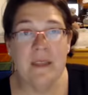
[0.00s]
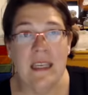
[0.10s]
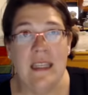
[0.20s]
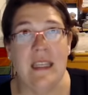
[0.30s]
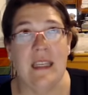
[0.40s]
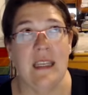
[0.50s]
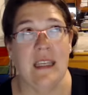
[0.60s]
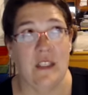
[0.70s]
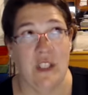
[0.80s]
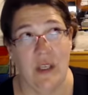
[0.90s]
and then again
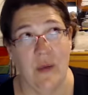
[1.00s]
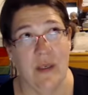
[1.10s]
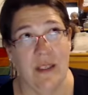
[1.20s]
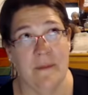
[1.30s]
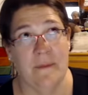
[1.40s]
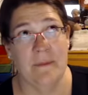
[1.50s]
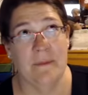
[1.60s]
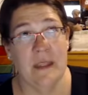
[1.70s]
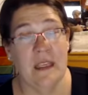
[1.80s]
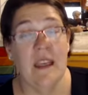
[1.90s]
in January.
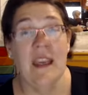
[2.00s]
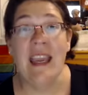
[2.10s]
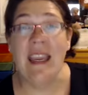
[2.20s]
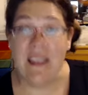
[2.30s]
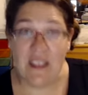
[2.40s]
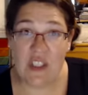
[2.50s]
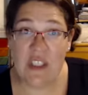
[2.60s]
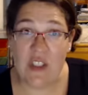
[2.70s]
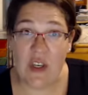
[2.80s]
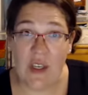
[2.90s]
And then she
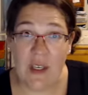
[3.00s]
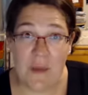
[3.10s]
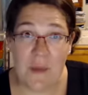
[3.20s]
started in